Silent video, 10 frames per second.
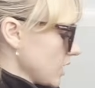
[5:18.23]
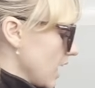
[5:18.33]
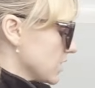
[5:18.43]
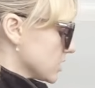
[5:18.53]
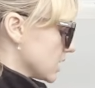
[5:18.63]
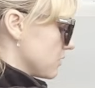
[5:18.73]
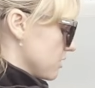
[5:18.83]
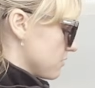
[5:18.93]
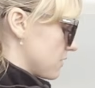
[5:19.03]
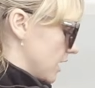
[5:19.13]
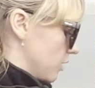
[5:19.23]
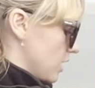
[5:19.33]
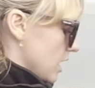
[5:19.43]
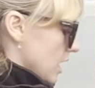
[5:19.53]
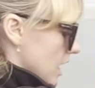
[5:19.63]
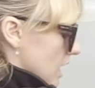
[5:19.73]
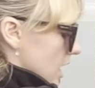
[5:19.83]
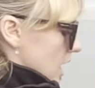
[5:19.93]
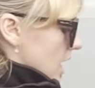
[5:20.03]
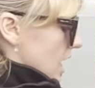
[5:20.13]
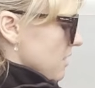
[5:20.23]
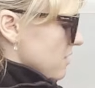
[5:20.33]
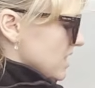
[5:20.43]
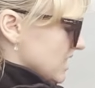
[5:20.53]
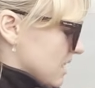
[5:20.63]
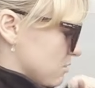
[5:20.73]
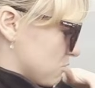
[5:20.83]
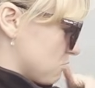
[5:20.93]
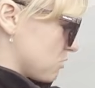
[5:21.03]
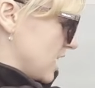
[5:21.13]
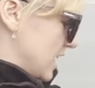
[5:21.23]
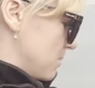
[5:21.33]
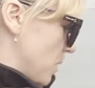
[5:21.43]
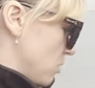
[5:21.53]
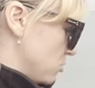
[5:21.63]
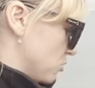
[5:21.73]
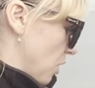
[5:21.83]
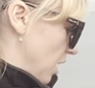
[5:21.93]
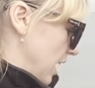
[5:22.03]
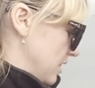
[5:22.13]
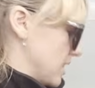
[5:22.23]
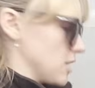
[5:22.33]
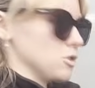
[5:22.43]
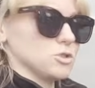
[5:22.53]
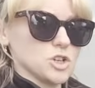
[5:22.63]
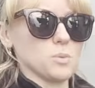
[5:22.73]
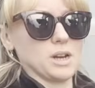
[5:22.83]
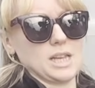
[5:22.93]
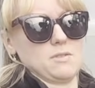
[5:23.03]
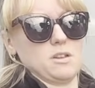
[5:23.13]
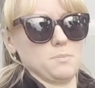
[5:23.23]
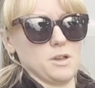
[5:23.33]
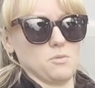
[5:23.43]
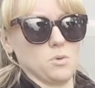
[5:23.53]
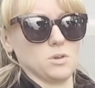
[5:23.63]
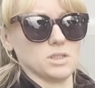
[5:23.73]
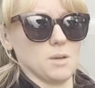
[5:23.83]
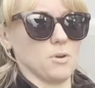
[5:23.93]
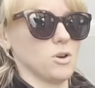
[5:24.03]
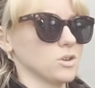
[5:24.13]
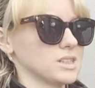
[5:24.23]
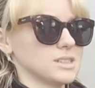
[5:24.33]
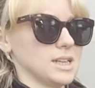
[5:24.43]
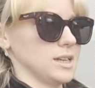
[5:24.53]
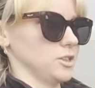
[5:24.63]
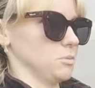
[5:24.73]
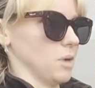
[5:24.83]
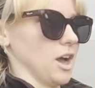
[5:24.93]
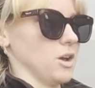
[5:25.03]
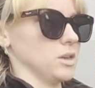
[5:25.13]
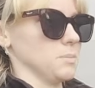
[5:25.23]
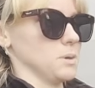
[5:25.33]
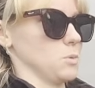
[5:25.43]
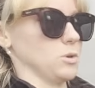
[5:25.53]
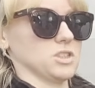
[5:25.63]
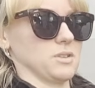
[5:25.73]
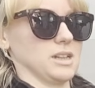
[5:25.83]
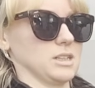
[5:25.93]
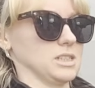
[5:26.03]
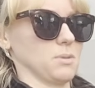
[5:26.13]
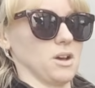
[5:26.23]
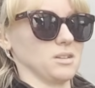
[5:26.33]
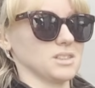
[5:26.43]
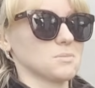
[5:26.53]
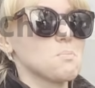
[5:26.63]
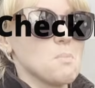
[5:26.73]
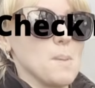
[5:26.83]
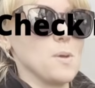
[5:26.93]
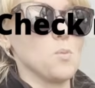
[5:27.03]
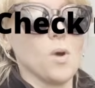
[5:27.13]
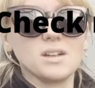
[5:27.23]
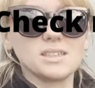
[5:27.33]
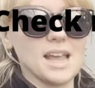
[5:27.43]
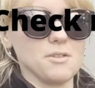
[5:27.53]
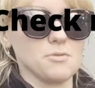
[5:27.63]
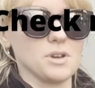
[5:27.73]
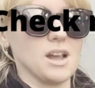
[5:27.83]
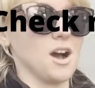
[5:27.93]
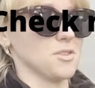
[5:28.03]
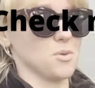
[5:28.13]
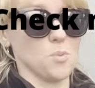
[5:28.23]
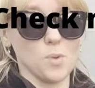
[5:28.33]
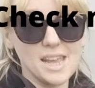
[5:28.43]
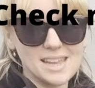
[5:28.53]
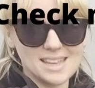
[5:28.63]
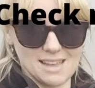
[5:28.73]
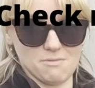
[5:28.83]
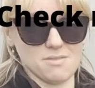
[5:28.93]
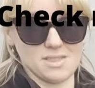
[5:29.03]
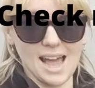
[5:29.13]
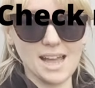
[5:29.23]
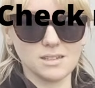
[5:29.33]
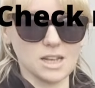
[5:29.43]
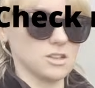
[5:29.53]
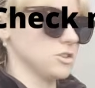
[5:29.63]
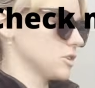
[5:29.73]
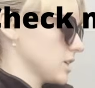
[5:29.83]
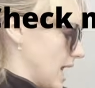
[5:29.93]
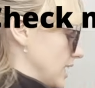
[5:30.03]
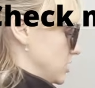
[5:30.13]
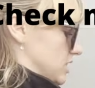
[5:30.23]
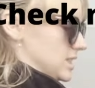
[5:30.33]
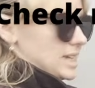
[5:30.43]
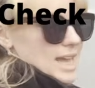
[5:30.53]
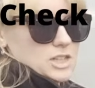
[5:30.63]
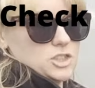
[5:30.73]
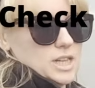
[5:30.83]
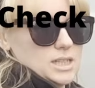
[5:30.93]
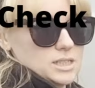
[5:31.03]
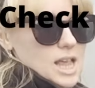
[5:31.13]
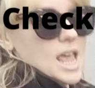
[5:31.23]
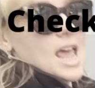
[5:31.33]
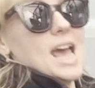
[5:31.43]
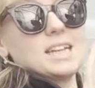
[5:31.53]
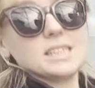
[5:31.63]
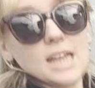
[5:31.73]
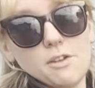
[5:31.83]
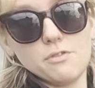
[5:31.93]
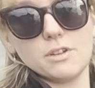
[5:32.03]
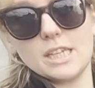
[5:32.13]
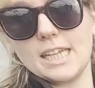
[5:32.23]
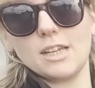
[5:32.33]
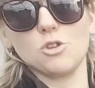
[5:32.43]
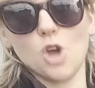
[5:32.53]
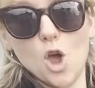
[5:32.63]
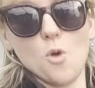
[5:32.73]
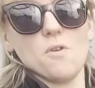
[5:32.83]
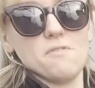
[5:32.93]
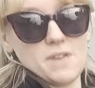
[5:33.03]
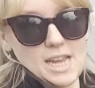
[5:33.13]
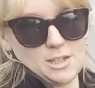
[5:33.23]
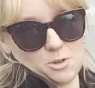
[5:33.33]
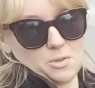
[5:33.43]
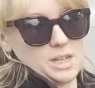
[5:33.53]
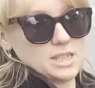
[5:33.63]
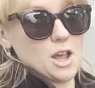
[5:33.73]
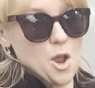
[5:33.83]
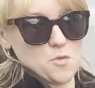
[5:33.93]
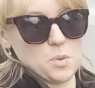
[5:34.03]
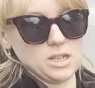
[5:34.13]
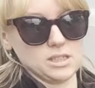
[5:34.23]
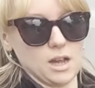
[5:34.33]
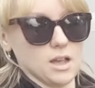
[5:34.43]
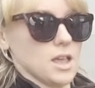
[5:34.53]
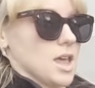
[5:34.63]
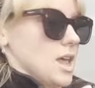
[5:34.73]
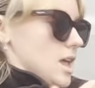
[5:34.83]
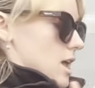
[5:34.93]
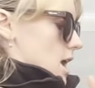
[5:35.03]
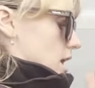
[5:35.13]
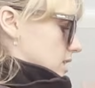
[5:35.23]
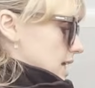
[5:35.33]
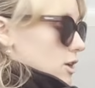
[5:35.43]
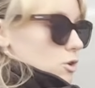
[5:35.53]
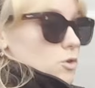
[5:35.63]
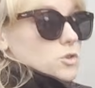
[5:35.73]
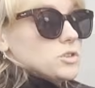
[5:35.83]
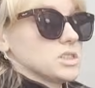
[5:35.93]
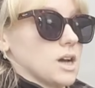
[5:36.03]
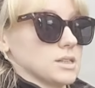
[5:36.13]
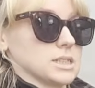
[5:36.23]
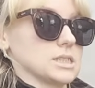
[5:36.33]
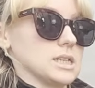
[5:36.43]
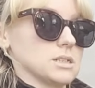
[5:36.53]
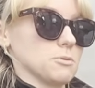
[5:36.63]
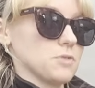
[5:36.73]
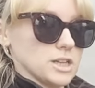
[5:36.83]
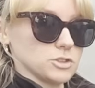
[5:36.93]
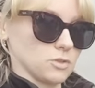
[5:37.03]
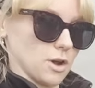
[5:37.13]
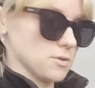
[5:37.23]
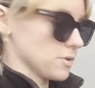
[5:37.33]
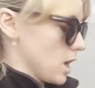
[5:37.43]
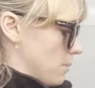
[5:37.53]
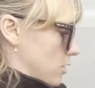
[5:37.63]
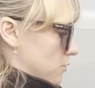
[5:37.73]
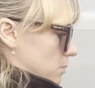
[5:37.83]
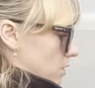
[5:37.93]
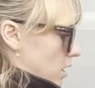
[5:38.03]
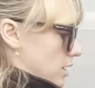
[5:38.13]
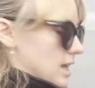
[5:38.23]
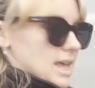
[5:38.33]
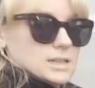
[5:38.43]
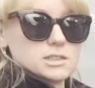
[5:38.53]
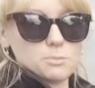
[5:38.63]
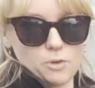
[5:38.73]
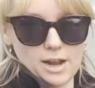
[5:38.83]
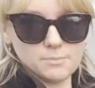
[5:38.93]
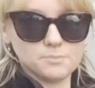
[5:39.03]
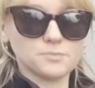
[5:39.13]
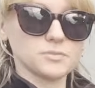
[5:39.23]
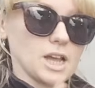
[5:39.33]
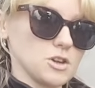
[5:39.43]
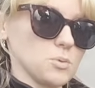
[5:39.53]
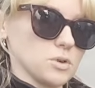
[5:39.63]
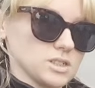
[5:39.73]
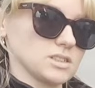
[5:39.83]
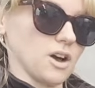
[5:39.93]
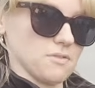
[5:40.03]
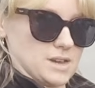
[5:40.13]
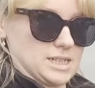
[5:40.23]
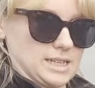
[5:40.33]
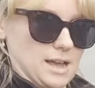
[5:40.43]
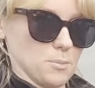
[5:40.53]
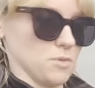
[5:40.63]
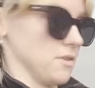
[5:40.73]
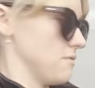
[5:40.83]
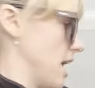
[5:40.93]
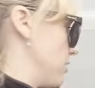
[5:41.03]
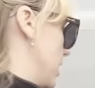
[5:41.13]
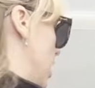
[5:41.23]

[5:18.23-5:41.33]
and just give it a feel. If it seems really bone dry, then you do want to give it a bit of water. But honestly, you might only be watering these plants maybe once every other week, if that. And you can just gauge this. And definitely no feed on this over winter until you start to see some fresh growth coming off the plant in spring. Then you want to start feeding it with a very